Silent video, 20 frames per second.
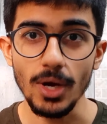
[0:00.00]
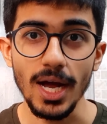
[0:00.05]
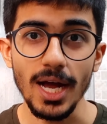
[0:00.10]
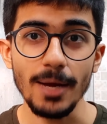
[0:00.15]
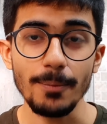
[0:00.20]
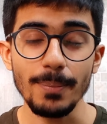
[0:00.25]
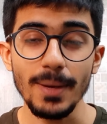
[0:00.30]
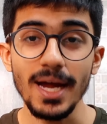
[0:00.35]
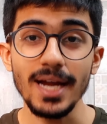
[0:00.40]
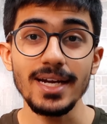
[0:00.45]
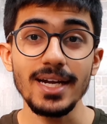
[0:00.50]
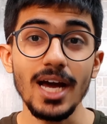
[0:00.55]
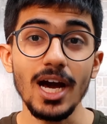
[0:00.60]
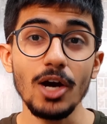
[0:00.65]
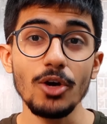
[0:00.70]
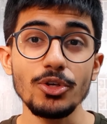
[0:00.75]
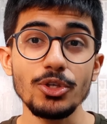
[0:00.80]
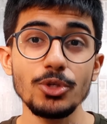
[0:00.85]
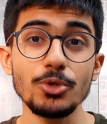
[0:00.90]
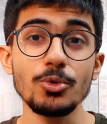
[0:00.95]
app and
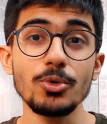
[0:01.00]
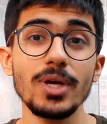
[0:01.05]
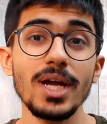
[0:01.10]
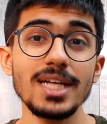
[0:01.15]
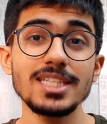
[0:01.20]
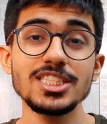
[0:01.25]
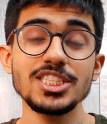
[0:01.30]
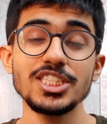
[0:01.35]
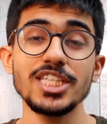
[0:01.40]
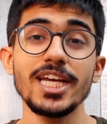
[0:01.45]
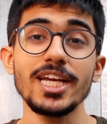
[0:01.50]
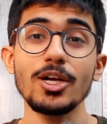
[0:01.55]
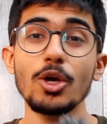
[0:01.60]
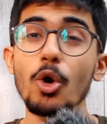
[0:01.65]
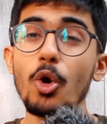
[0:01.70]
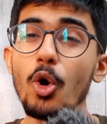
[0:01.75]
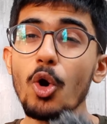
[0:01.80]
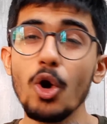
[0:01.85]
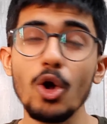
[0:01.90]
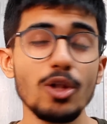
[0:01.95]
how you can check
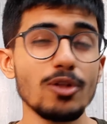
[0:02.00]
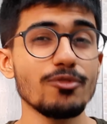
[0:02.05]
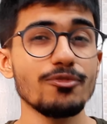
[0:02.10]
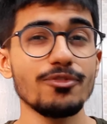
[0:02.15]
all